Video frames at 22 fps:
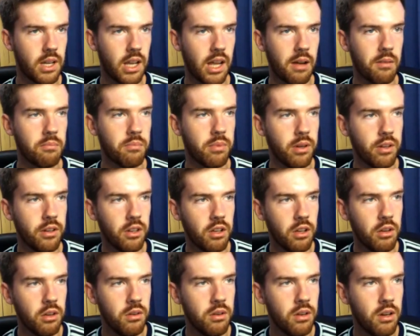
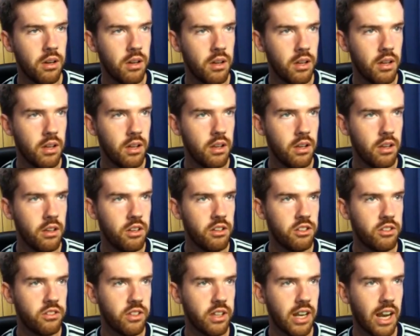Ampadu.
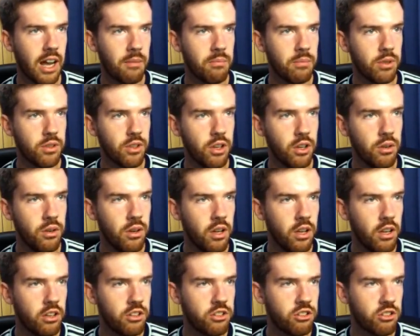Still Ampadu.
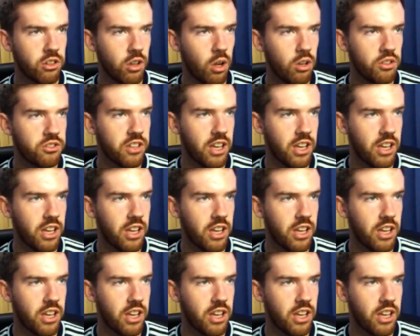Eh? Slot